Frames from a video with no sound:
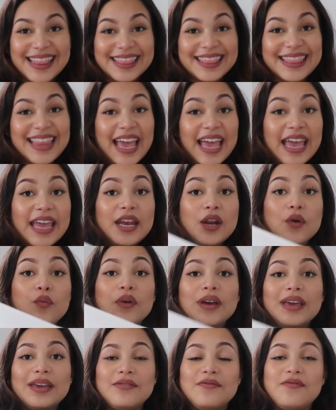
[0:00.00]
Then
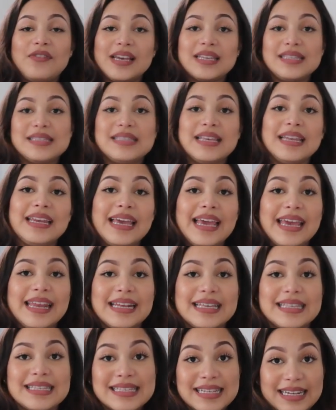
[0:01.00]
we invested
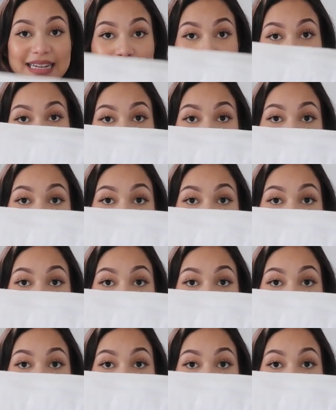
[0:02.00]
in a sleepy